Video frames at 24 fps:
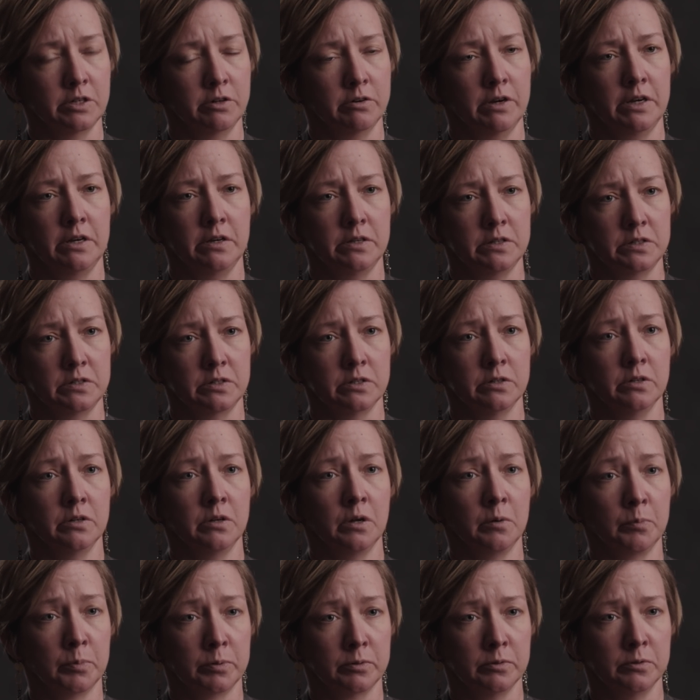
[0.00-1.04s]
and greatest
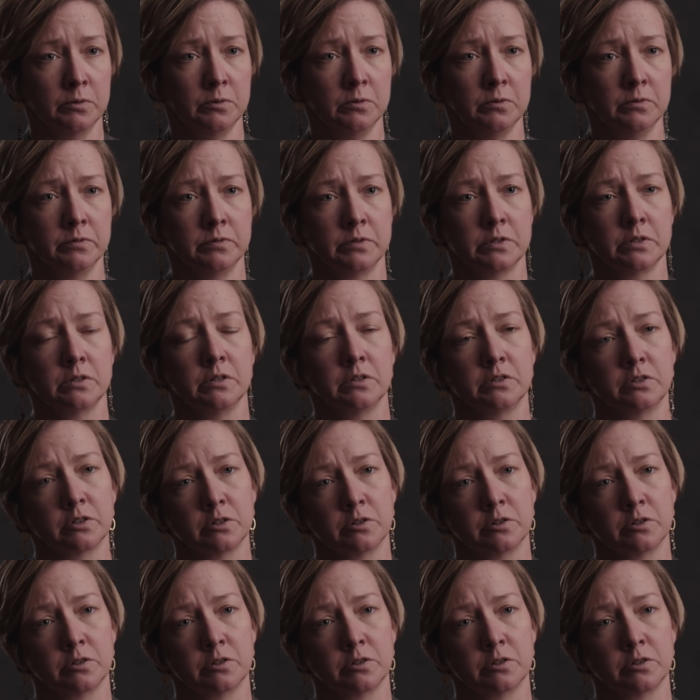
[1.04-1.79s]
and approved